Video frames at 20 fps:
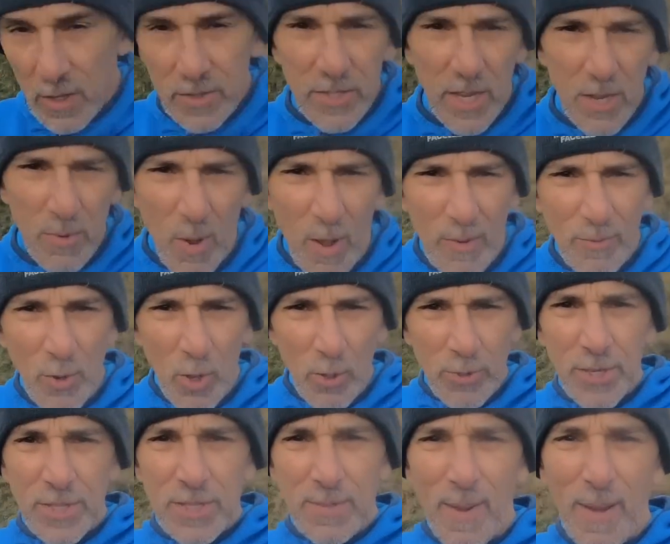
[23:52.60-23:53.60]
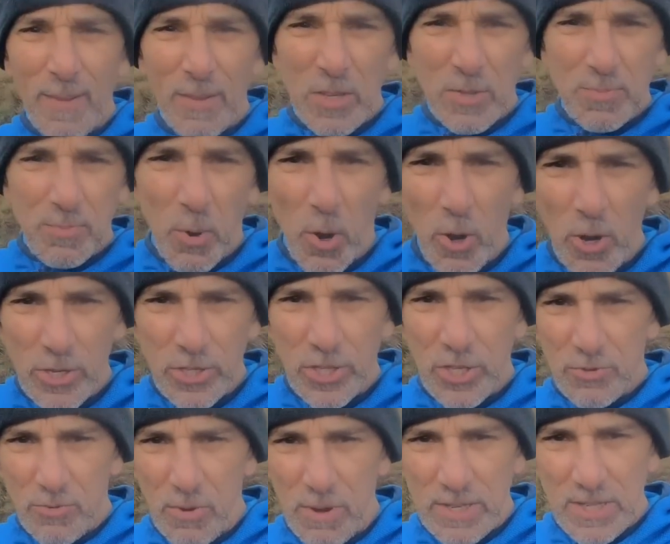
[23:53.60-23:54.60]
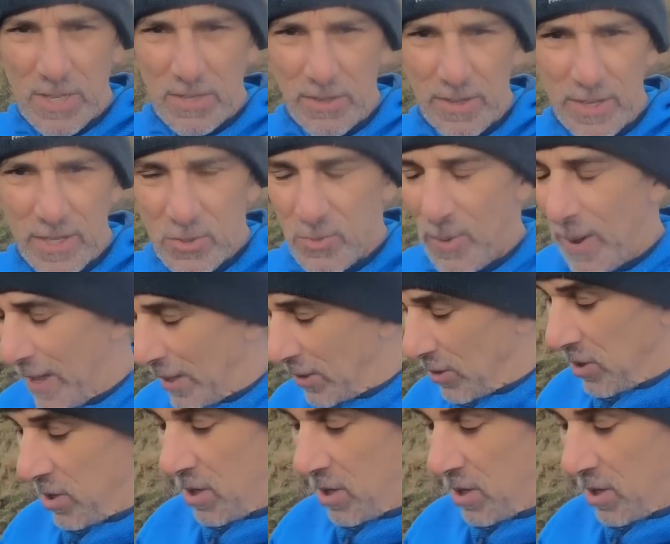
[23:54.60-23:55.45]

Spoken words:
Tell you what I've noticed about these porridges recently as well.